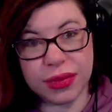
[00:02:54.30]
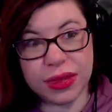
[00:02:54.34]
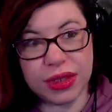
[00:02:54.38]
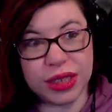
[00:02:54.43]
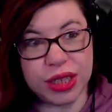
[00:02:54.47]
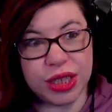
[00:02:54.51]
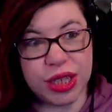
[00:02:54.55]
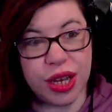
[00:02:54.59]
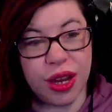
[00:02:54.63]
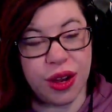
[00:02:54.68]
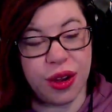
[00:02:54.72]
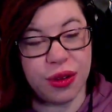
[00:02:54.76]

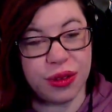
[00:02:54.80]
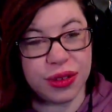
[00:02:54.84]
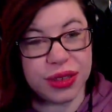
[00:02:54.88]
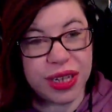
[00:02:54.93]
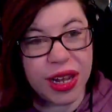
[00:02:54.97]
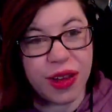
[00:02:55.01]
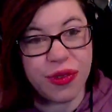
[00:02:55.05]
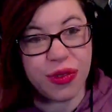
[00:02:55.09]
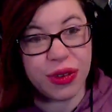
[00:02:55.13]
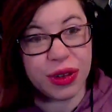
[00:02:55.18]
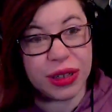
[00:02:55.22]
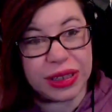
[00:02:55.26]
So
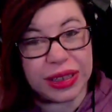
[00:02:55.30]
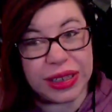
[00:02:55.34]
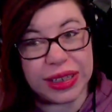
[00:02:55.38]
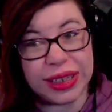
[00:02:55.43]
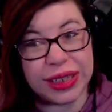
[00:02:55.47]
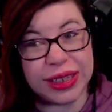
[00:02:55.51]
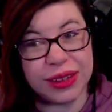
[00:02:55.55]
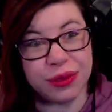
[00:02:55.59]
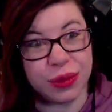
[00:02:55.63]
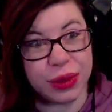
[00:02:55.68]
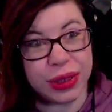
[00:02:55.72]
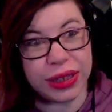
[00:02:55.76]

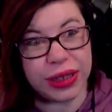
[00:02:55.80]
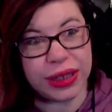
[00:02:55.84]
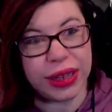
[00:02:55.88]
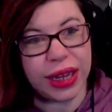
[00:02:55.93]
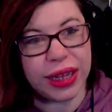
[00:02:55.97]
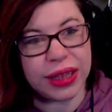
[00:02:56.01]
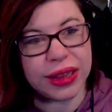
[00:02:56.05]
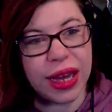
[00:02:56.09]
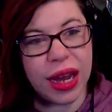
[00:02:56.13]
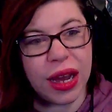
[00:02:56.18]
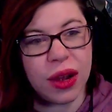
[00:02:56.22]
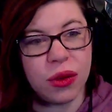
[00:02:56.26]
definitely really
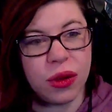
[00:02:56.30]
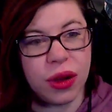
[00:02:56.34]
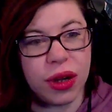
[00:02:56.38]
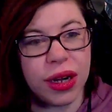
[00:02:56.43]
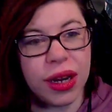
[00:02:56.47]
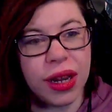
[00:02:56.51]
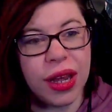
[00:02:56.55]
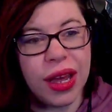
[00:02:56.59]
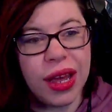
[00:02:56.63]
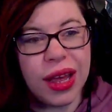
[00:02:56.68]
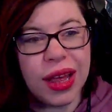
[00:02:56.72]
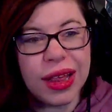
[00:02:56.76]
like that
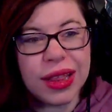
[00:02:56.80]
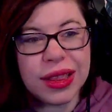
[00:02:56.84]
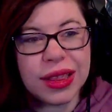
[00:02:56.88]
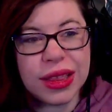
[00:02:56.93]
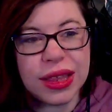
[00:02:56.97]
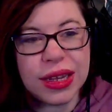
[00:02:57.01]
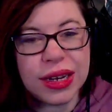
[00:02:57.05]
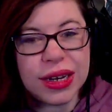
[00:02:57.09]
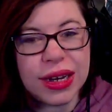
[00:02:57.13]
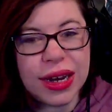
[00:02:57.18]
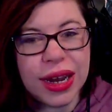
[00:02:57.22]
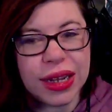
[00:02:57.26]
one.
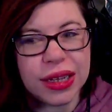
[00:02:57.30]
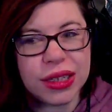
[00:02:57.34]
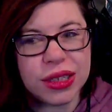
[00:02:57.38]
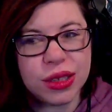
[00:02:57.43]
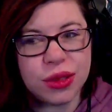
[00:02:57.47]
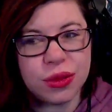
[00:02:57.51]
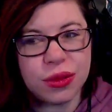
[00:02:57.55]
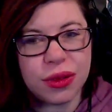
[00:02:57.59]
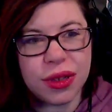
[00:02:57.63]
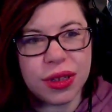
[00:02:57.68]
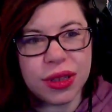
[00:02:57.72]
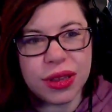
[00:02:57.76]
The
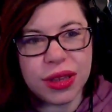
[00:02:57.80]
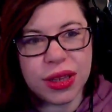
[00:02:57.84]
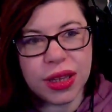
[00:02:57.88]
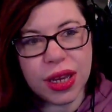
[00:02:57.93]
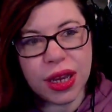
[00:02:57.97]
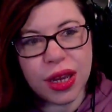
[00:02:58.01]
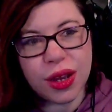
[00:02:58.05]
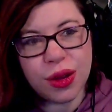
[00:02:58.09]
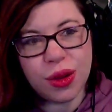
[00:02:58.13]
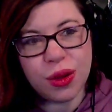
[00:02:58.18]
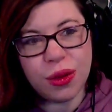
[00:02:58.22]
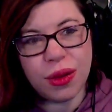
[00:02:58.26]
next one
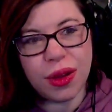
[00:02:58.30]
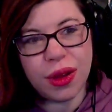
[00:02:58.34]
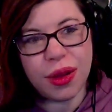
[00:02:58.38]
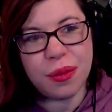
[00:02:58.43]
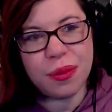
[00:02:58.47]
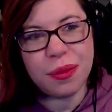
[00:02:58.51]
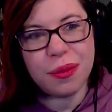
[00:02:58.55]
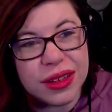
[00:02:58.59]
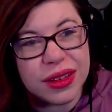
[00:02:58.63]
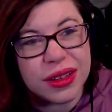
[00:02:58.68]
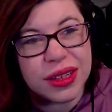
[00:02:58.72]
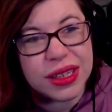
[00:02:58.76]
though,
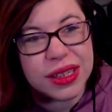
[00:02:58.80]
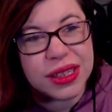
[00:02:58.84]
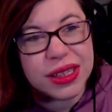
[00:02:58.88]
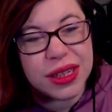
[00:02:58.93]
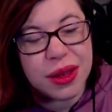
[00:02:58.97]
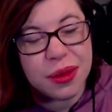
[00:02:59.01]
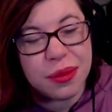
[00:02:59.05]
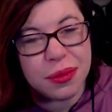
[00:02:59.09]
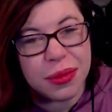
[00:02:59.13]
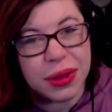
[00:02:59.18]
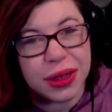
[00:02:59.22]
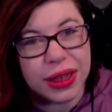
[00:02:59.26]
this
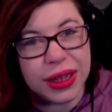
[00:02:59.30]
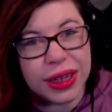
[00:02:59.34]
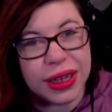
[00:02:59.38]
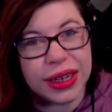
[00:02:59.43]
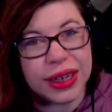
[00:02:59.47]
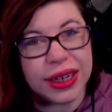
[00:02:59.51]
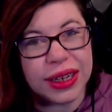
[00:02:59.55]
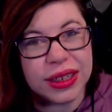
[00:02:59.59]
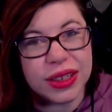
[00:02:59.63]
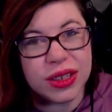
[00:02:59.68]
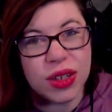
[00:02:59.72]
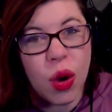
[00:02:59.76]

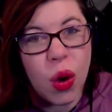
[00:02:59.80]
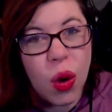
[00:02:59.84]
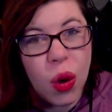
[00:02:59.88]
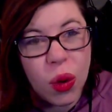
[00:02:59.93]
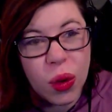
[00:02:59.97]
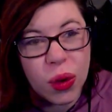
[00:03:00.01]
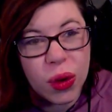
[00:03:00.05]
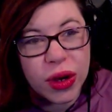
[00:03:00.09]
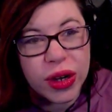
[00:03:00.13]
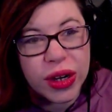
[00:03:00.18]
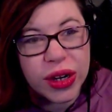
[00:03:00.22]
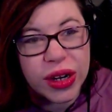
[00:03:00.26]
Malignant
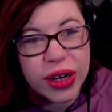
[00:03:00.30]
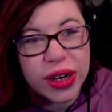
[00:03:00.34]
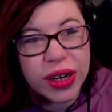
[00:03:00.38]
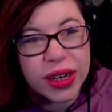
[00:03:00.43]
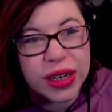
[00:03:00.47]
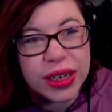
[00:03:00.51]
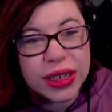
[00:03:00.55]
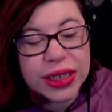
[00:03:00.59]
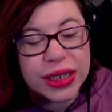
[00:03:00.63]
Horror.